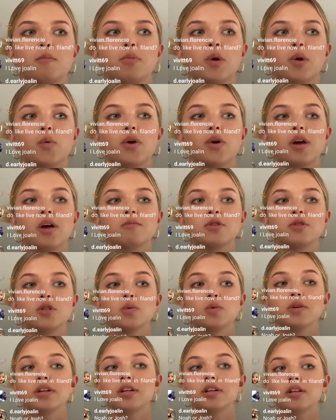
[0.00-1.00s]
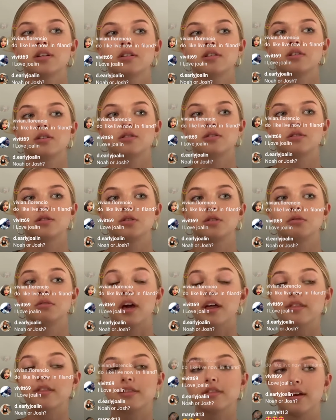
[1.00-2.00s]
But what I'm doing to
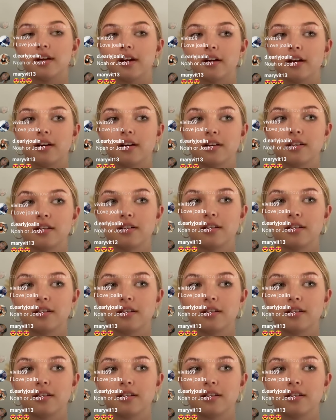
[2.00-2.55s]
get there